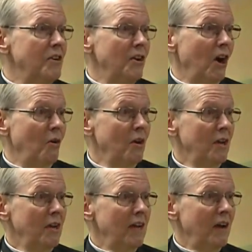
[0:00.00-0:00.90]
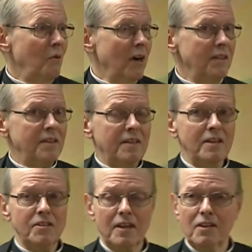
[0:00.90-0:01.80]
You know, uh, one of the
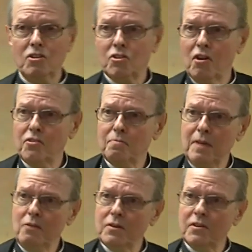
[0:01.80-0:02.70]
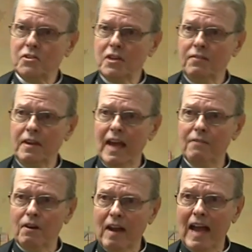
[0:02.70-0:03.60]
things that concerns me with the CVA,
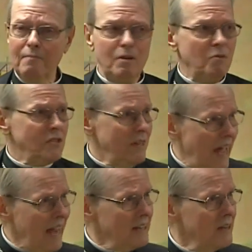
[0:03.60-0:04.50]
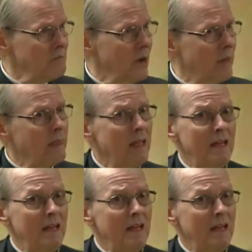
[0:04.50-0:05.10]
I'm very happy was enacted, but